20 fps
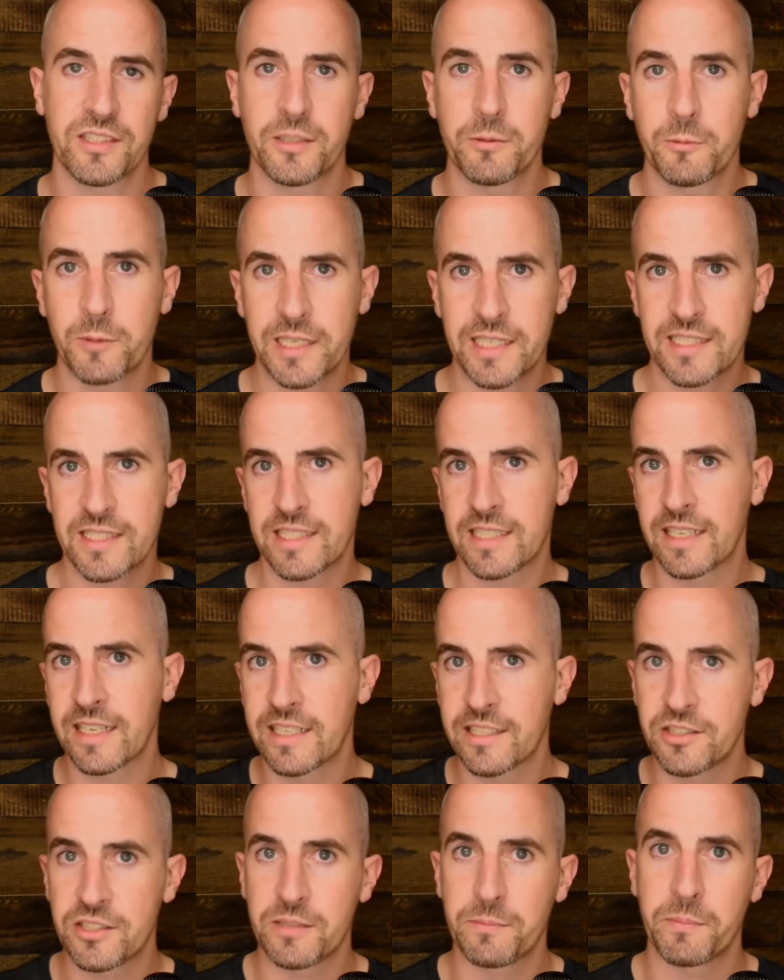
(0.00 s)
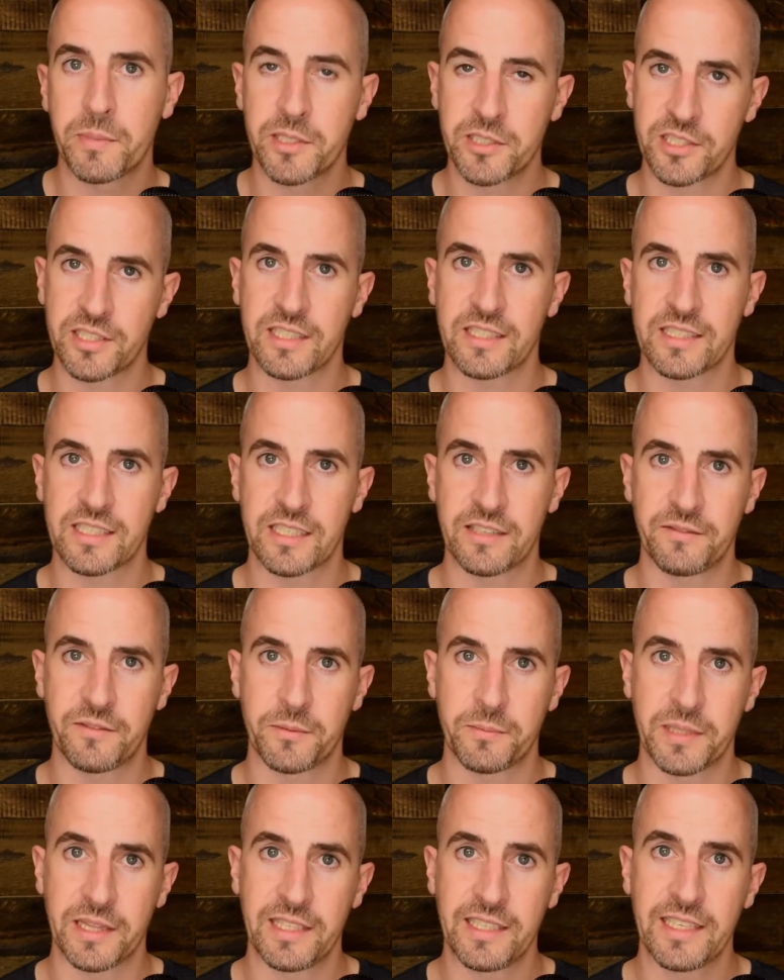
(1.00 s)
you're wasting energy pushing yourself
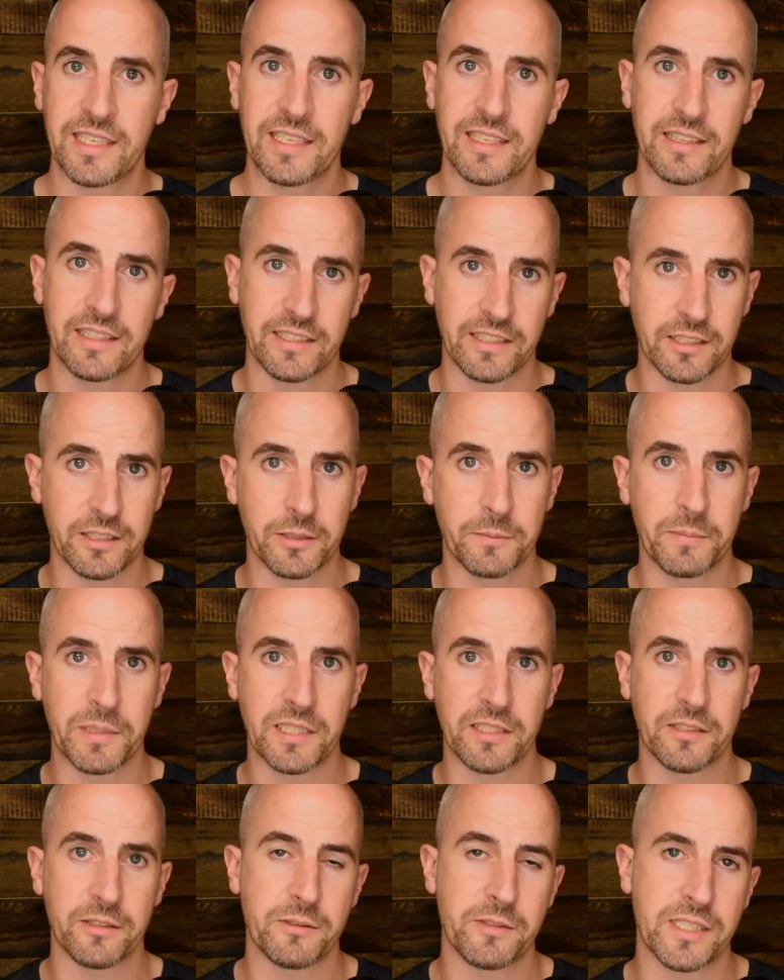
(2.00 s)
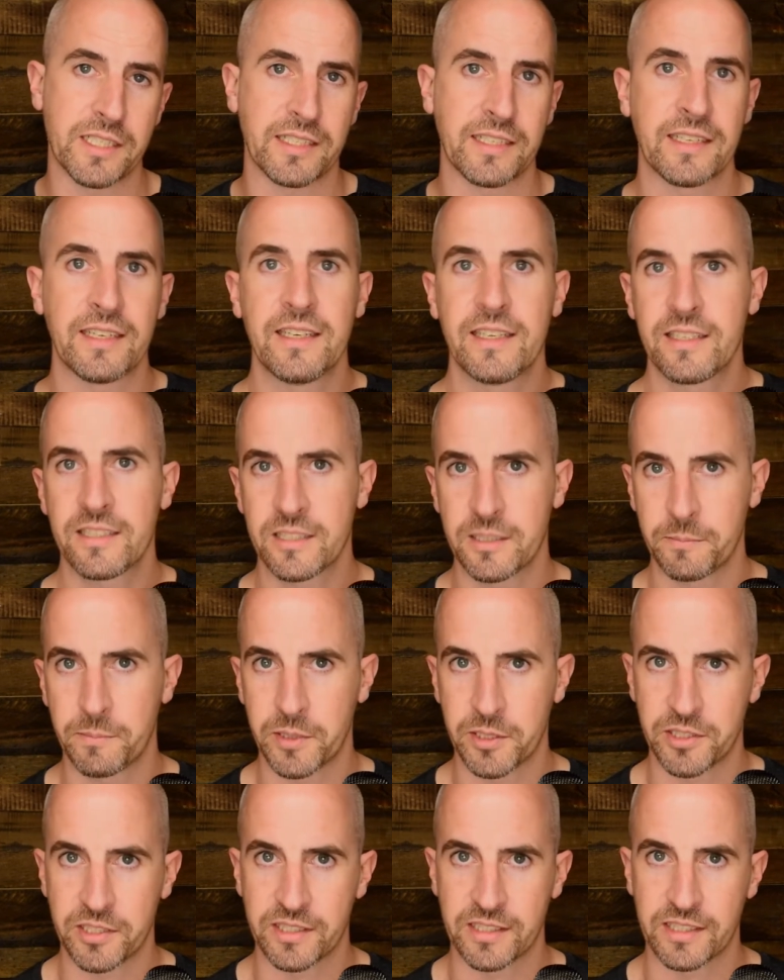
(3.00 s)
up in the air that you could be using to
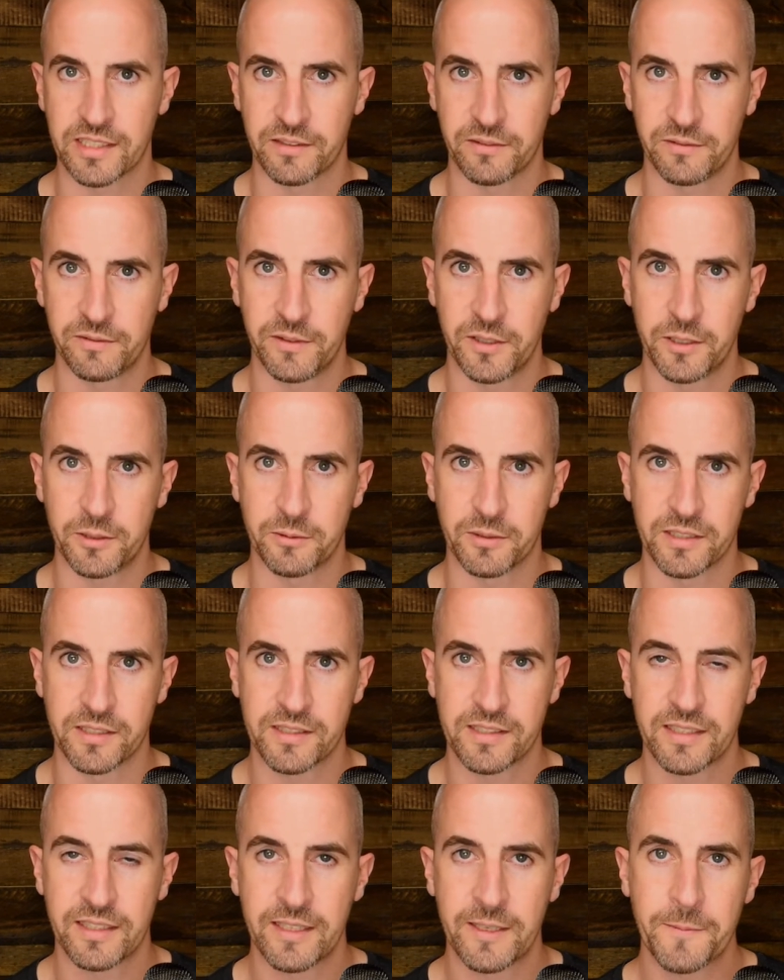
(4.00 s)
push yourself forwards.